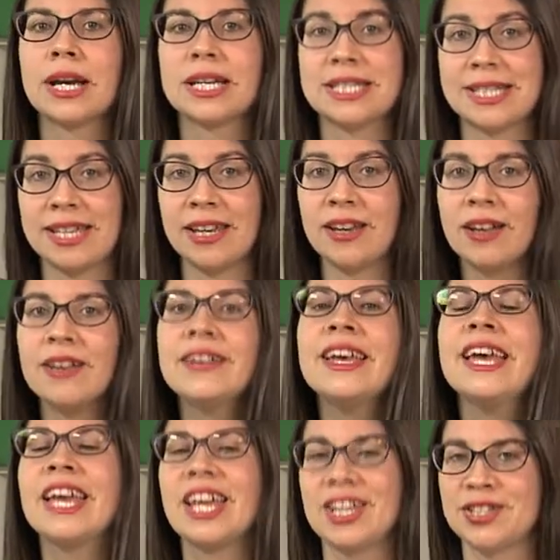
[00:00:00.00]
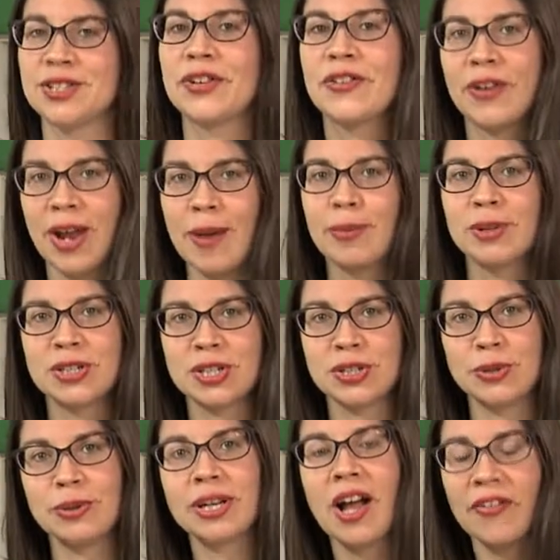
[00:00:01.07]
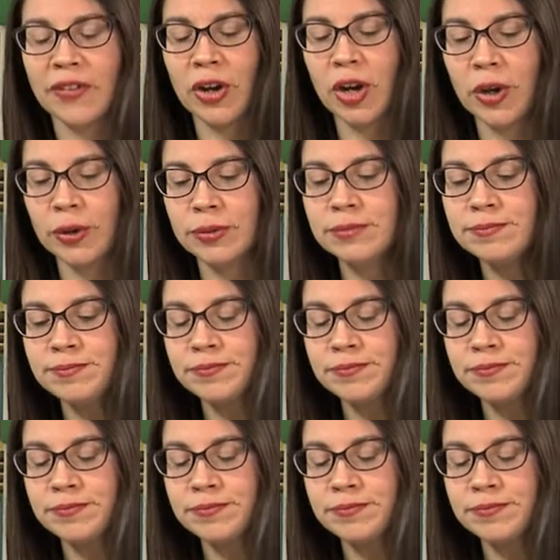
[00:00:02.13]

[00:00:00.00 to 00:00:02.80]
skill until they're able to do it on their own.